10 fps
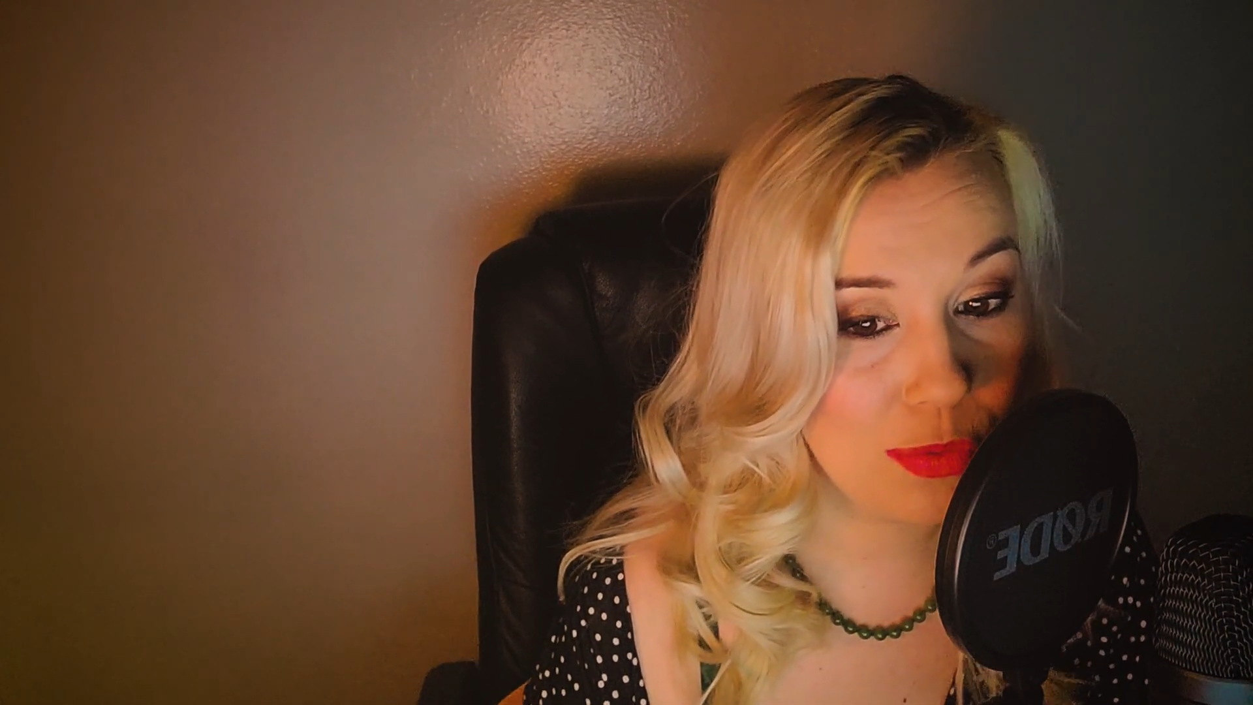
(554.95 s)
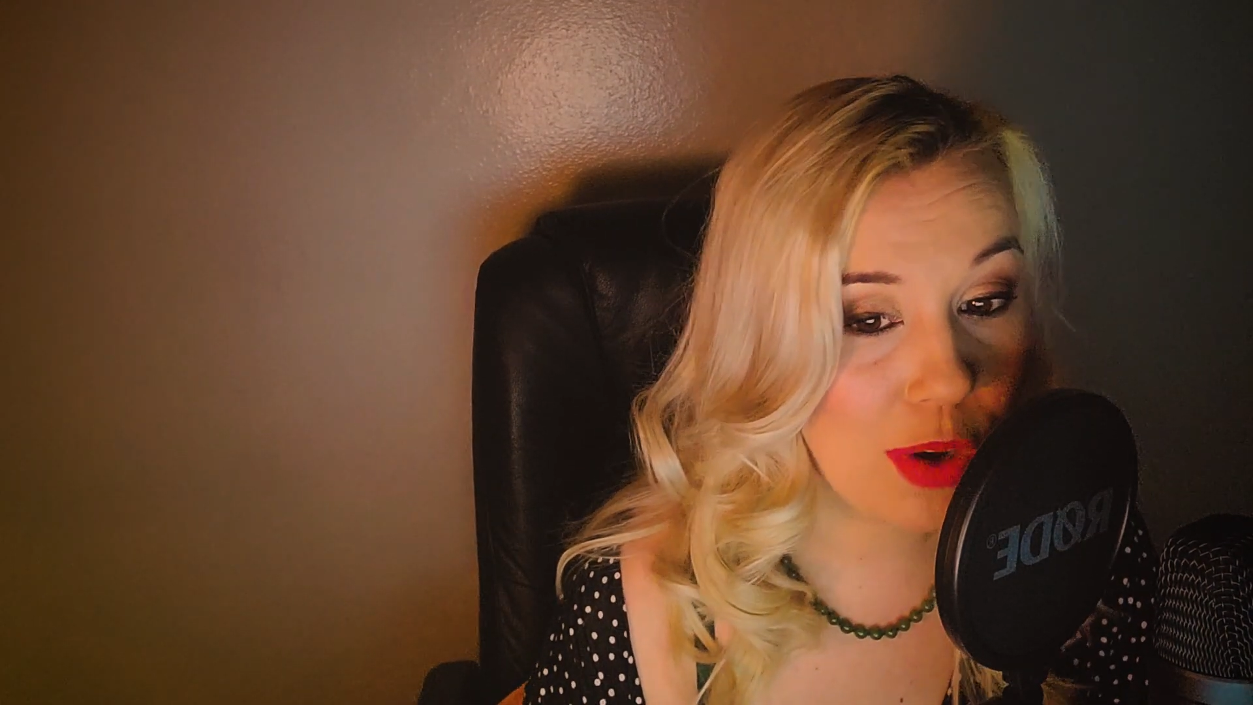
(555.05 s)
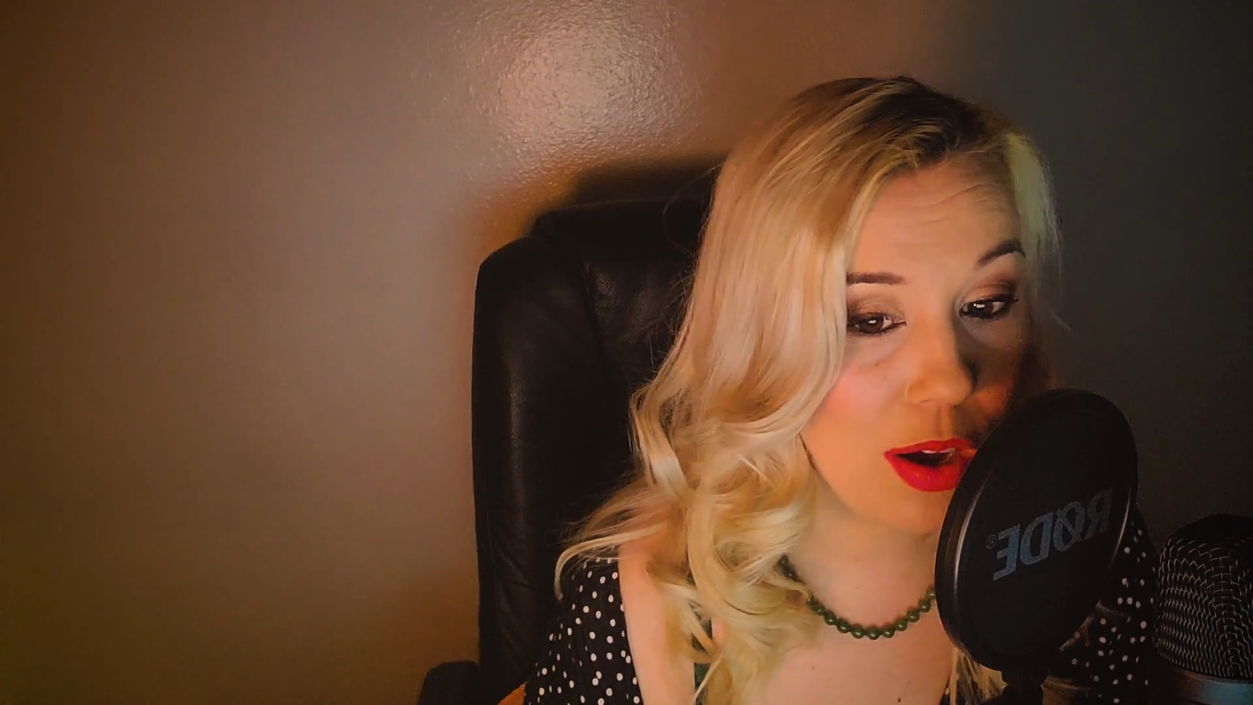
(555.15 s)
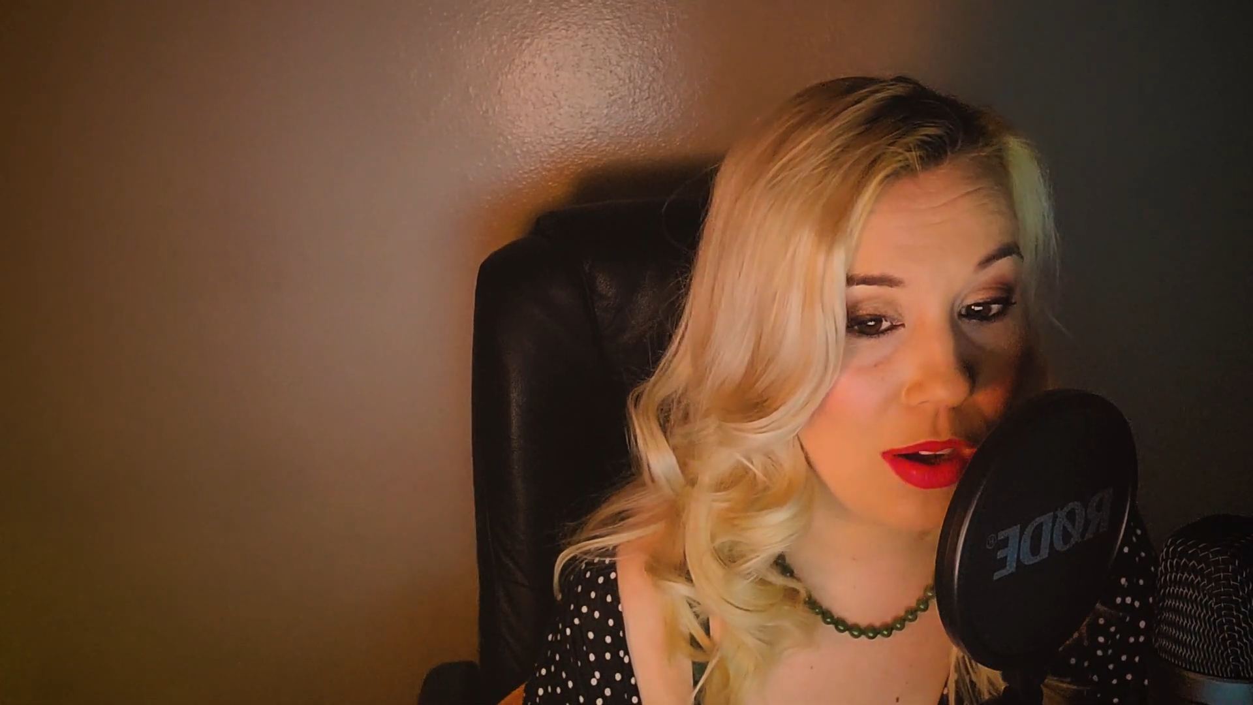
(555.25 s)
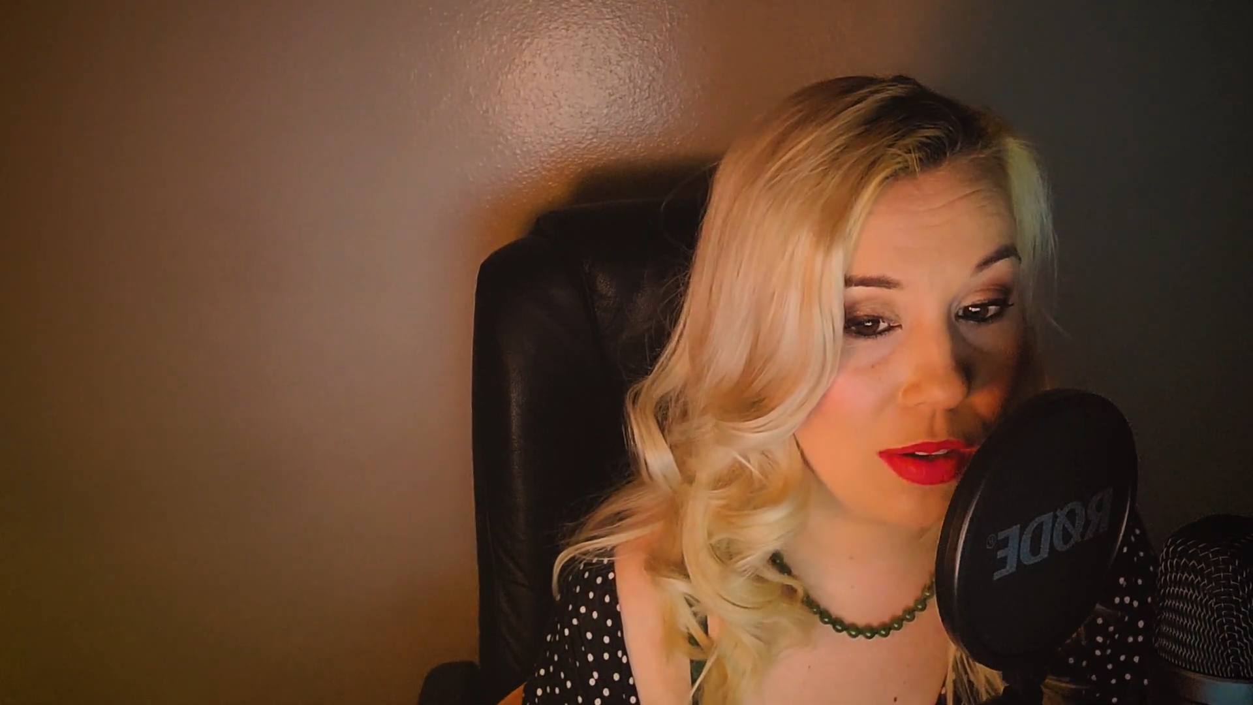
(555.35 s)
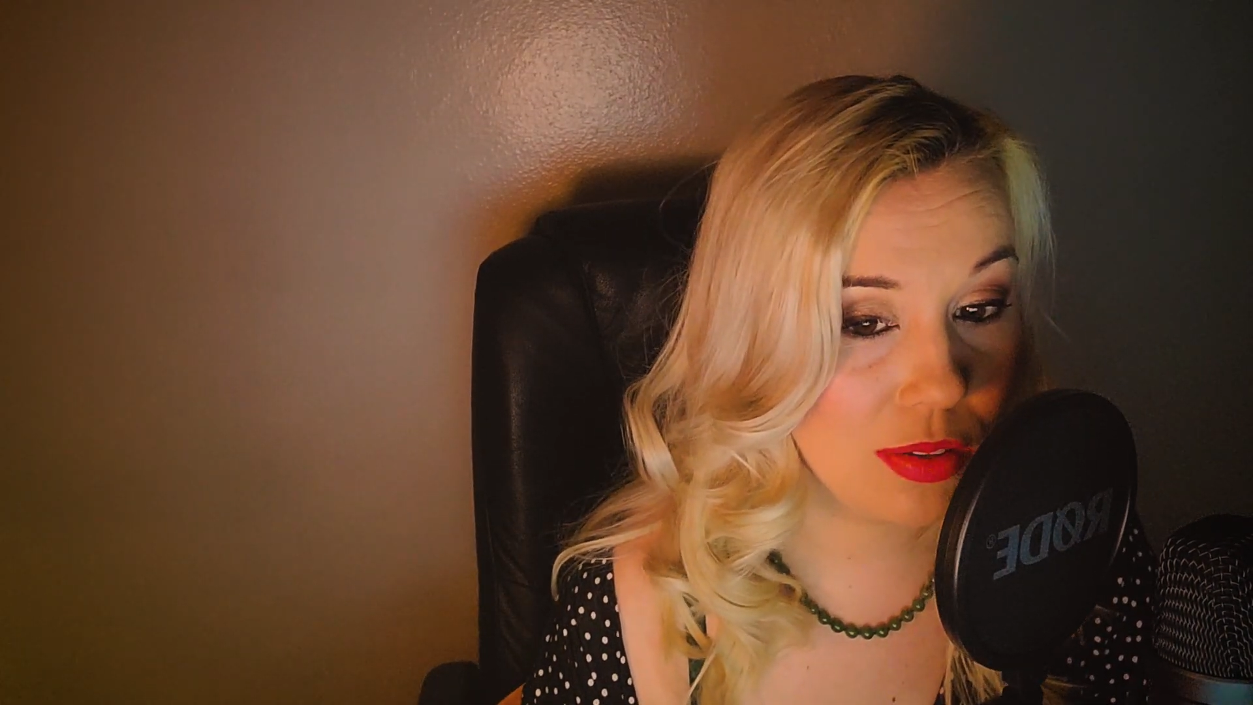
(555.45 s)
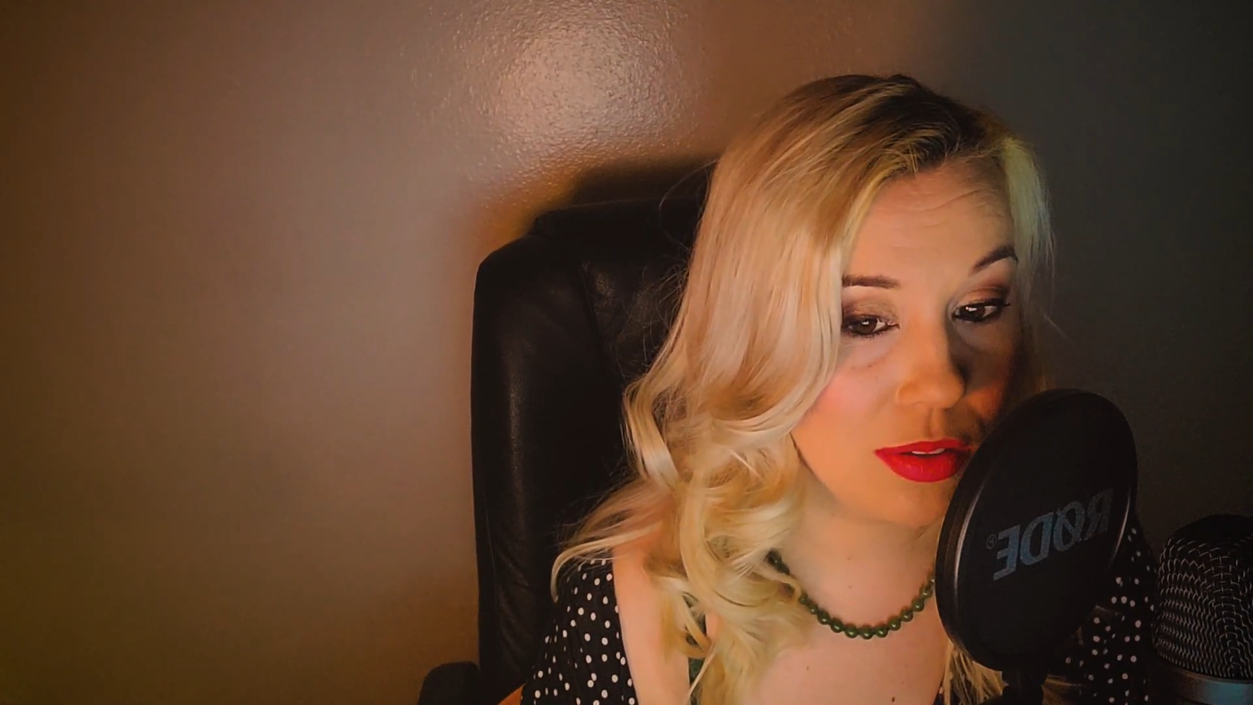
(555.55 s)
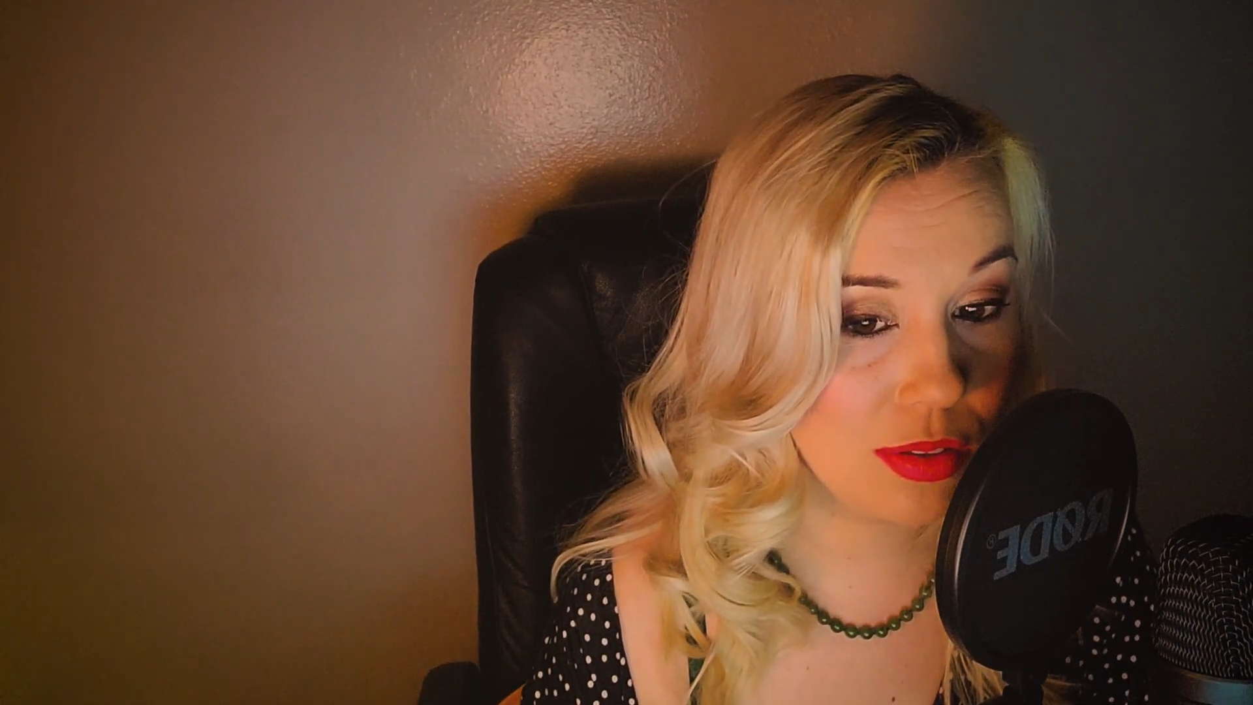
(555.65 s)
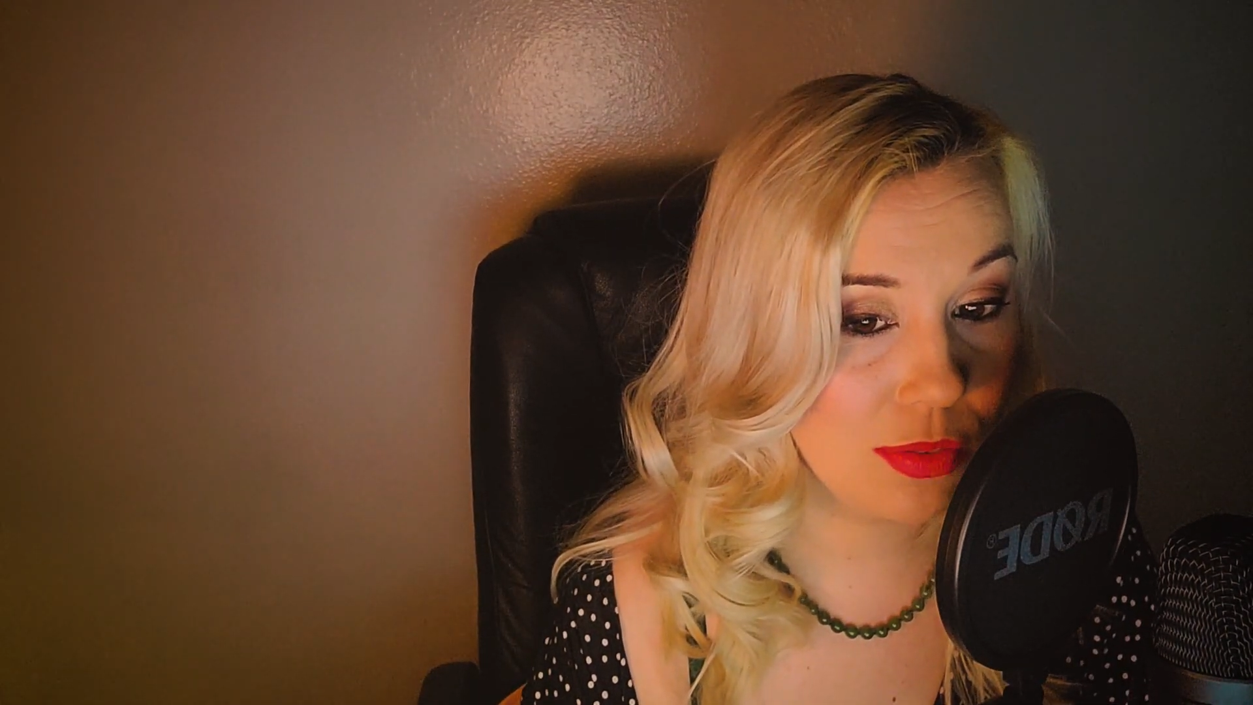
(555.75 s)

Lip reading: frogs